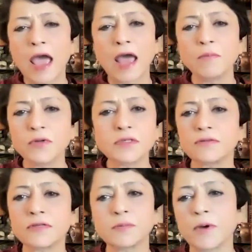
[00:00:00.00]
and most
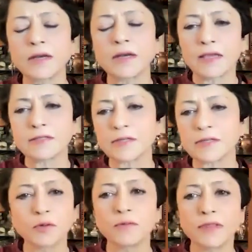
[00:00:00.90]
of the smart guys are
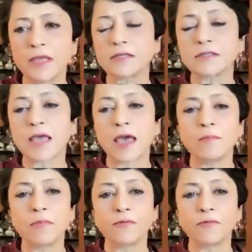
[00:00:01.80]
through with their scam